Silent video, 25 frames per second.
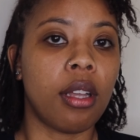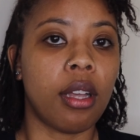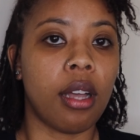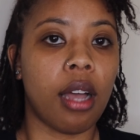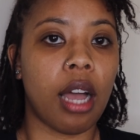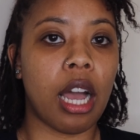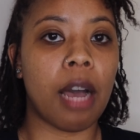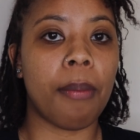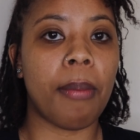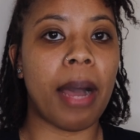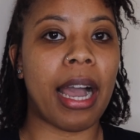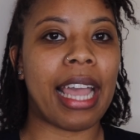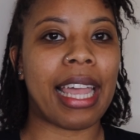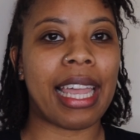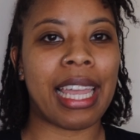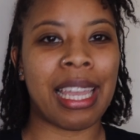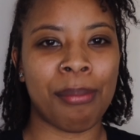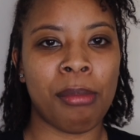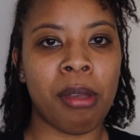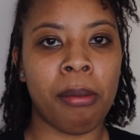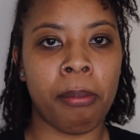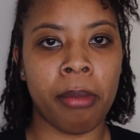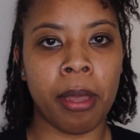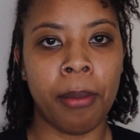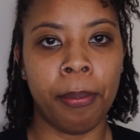I
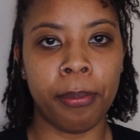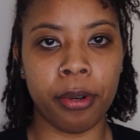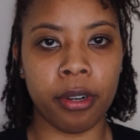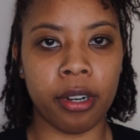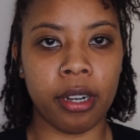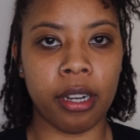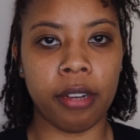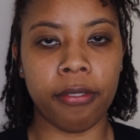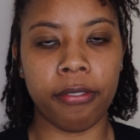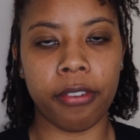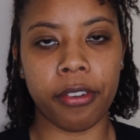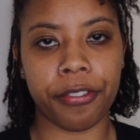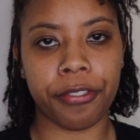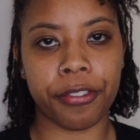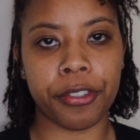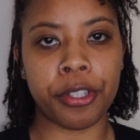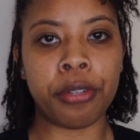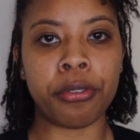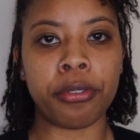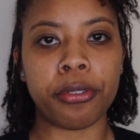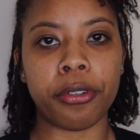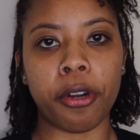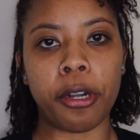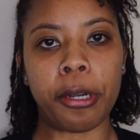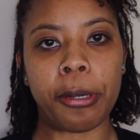am a member of a few
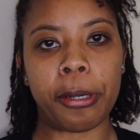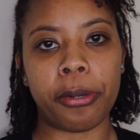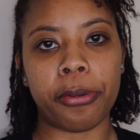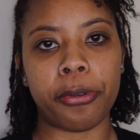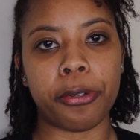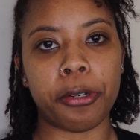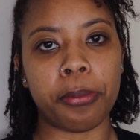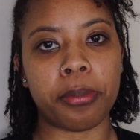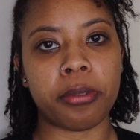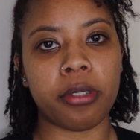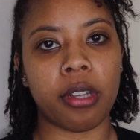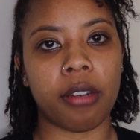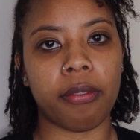groups